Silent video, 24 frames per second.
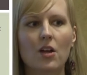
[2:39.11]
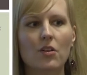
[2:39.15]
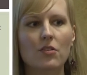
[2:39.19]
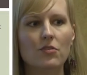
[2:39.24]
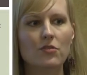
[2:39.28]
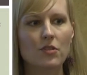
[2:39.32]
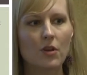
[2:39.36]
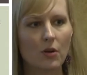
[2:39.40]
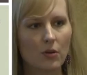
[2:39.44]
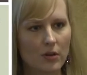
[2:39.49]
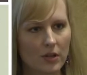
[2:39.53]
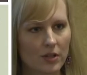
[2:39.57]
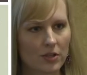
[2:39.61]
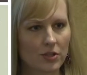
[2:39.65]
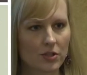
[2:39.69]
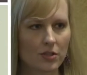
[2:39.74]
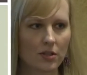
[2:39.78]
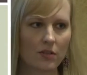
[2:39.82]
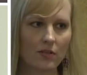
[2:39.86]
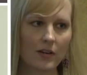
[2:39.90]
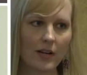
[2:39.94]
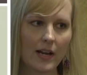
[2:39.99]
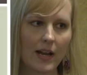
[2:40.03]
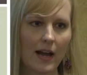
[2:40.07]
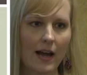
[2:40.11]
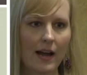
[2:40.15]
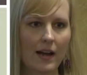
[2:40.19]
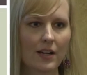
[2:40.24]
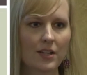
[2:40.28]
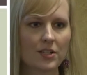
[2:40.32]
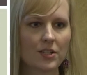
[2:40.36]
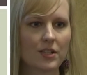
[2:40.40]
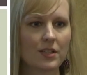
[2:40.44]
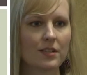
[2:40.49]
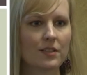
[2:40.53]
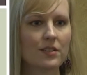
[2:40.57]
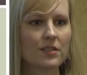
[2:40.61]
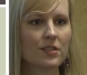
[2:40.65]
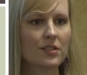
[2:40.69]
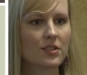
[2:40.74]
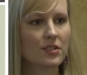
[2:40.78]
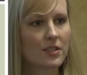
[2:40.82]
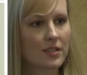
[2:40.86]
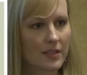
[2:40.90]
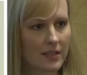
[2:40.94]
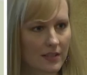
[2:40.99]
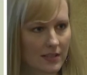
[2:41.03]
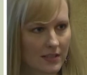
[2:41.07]
notice your
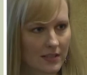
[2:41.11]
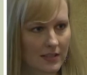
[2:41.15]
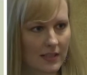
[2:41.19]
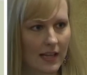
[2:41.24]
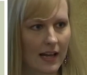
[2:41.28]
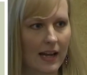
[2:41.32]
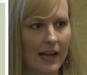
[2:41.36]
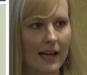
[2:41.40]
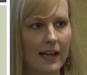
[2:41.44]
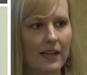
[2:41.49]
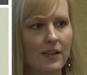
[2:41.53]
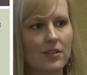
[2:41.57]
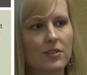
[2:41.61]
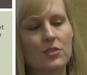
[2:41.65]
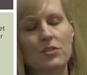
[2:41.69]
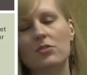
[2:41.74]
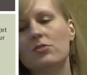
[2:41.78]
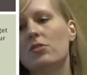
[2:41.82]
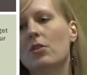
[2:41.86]
reactions to the slides,